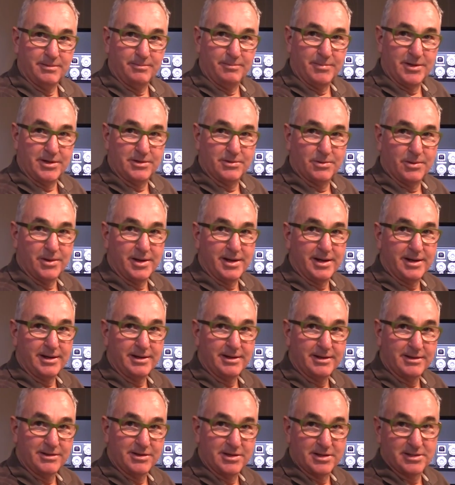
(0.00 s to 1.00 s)

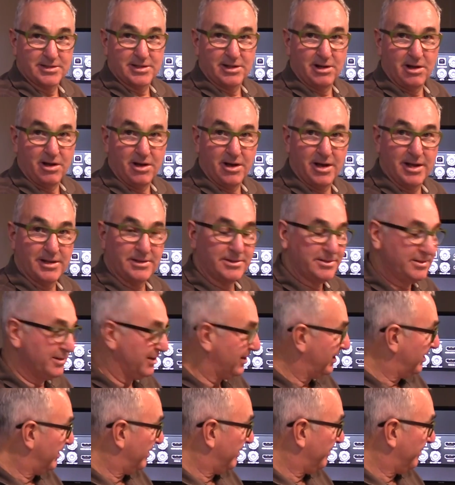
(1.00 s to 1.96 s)
between the slides